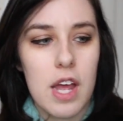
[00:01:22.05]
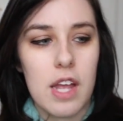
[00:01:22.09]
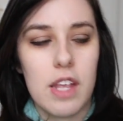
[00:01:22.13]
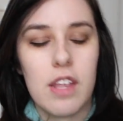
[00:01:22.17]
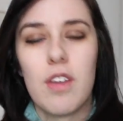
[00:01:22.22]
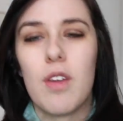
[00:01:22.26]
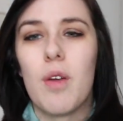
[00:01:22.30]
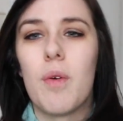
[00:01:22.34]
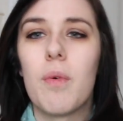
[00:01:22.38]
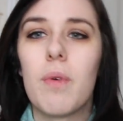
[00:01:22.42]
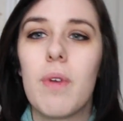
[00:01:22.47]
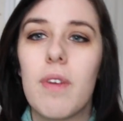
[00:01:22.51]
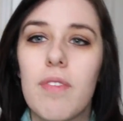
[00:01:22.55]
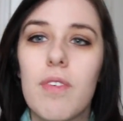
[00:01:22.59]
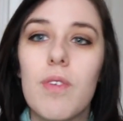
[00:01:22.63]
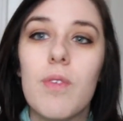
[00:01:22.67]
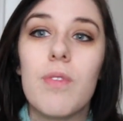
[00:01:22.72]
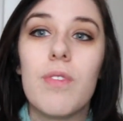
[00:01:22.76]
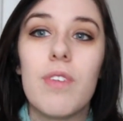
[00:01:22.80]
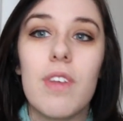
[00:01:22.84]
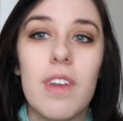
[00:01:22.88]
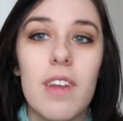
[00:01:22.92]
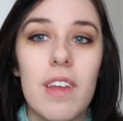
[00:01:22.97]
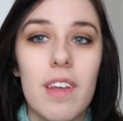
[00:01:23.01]
you know, if
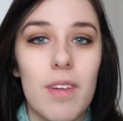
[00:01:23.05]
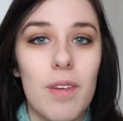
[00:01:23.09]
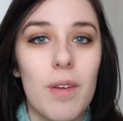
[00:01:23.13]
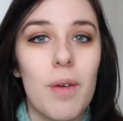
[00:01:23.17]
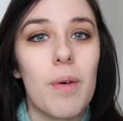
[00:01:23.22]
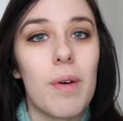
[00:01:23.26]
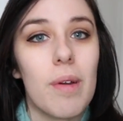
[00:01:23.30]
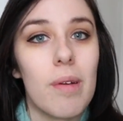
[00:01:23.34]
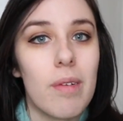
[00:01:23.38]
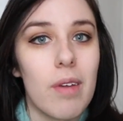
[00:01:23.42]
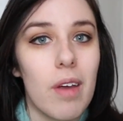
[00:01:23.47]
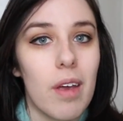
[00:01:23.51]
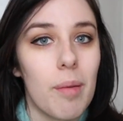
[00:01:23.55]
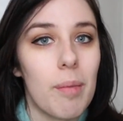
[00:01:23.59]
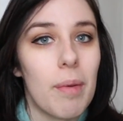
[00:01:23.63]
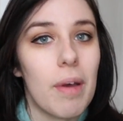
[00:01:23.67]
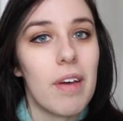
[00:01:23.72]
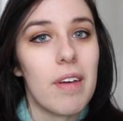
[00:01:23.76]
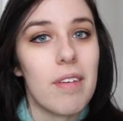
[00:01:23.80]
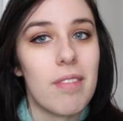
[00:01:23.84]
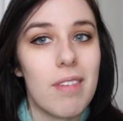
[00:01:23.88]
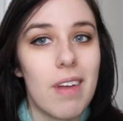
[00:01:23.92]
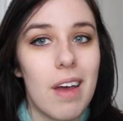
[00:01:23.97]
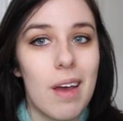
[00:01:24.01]
you've seen it, you know what I'm talking
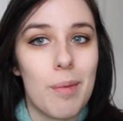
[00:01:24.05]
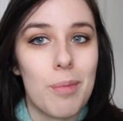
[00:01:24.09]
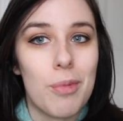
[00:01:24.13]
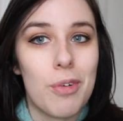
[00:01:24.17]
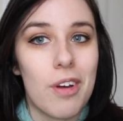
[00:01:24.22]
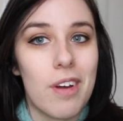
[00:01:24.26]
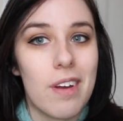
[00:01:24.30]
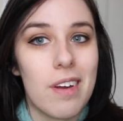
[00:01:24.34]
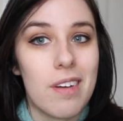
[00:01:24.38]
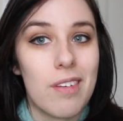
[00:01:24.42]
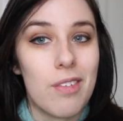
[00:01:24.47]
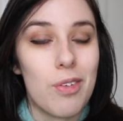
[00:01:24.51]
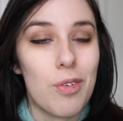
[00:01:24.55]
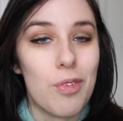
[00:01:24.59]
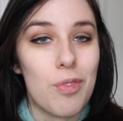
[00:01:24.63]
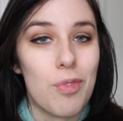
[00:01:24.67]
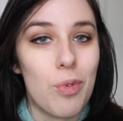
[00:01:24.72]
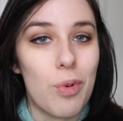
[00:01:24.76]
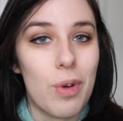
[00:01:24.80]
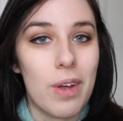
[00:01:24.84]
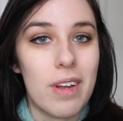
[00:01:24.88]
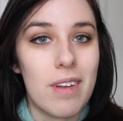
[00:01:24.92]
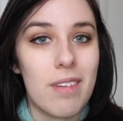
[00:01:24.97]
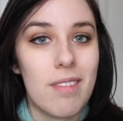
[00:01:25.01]
about, if not, I'm trying to
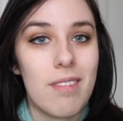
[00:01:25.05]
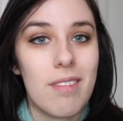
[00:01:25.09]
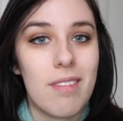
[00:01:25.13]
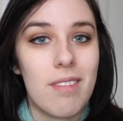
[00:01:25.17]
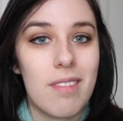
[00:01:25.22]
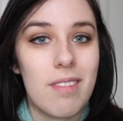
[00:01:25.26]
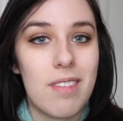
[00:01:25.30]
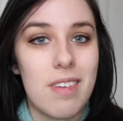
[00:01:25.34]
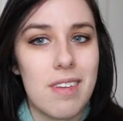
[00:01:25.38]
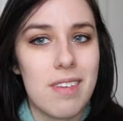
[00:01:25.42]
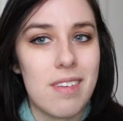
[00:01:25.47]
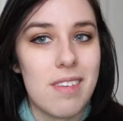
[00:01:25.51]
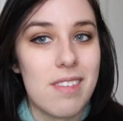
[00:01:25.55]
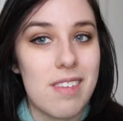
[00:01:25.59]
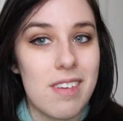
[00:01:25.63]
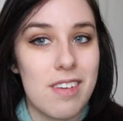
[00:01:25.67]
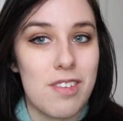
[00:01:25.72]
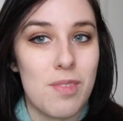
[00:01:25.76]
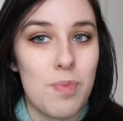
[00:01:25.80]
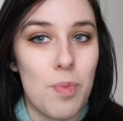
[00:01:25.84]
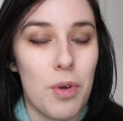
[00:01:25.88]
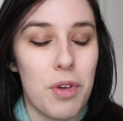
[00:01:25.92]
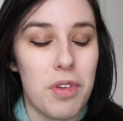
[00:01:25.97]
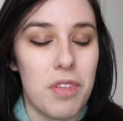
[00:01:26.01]
avoid season
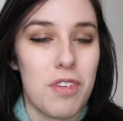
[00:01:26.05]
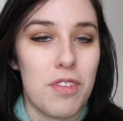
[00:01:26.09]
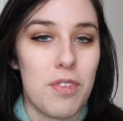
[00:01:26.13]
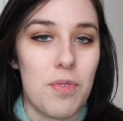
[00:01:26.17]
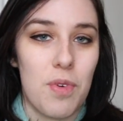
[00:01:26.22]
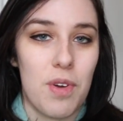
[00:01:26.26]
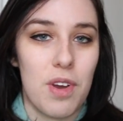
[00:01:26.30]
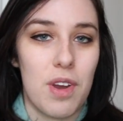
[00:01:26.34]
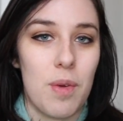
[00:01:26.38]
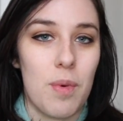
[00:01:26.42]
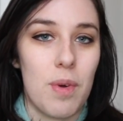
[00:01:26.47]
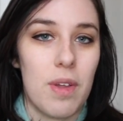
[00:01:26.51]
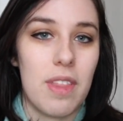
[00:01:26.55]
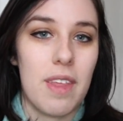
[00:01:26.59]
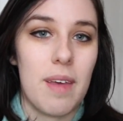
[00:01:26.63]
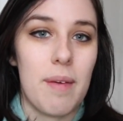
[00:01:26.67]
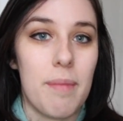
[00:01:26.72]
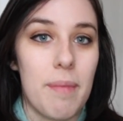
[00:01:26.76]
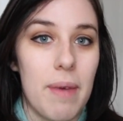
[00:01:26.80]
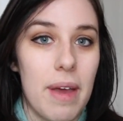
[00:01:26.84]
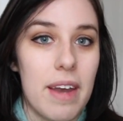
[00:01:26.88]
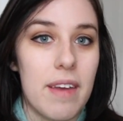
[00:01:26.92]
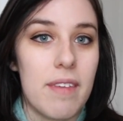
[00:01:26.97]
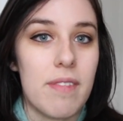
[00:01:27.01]
6 spoilers for anyone
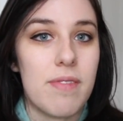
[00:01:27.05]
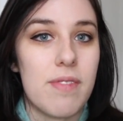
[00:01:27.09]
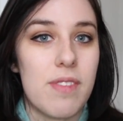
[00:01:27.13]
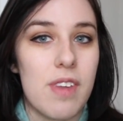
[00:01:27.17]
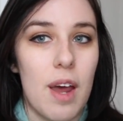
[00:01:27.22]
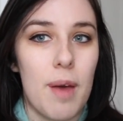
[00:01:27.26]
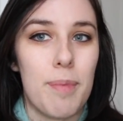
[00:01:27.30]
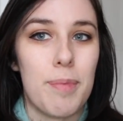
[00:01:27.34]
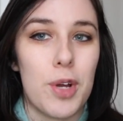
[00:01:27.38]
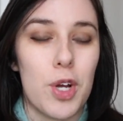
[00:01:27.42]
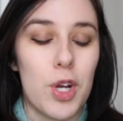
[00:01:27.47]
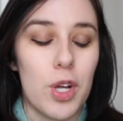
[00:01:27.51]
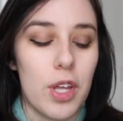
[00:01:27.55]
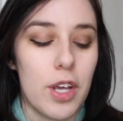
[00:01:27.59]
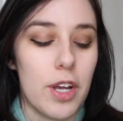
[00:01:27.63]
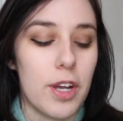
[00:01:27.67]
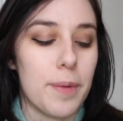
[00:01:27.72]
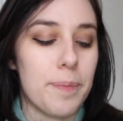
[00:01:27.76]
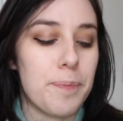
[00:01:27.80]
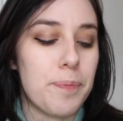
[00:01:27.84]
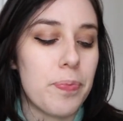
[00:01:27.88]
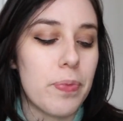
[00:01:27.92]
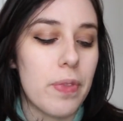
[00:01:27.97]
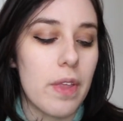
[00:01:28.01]
that might have stopped earlier.